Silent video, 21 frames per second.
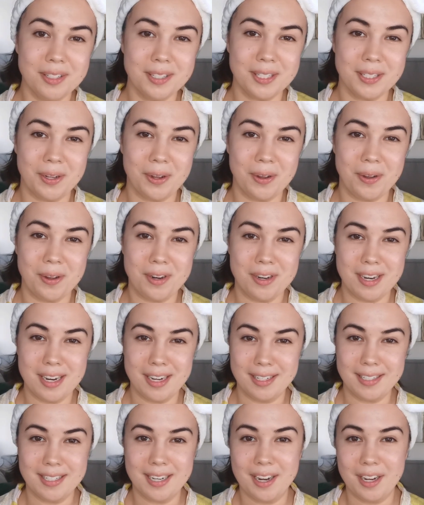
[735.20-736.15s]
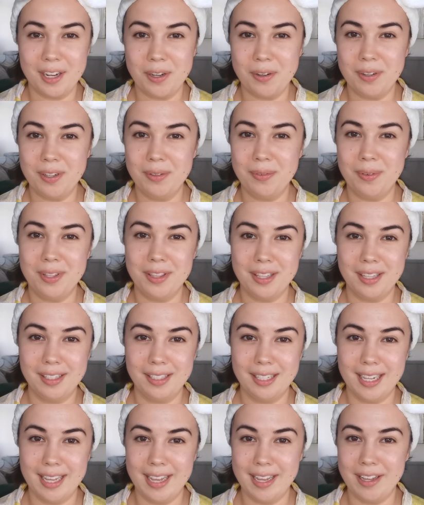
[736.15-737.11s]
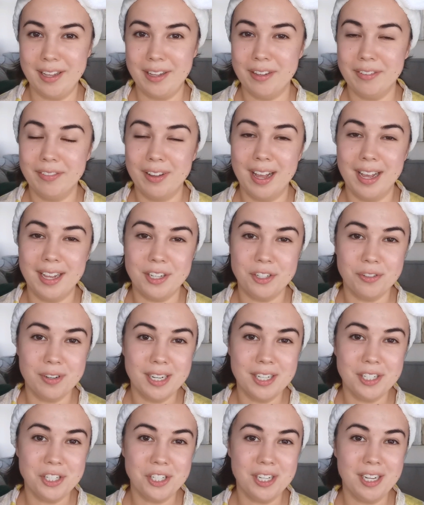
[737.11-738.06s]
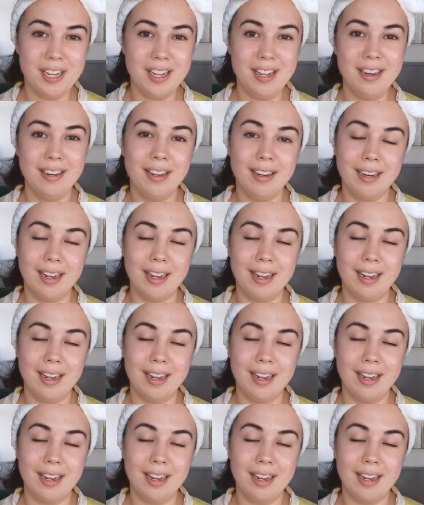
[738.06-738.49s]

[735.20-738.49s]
So next I go in with a layer of hydration,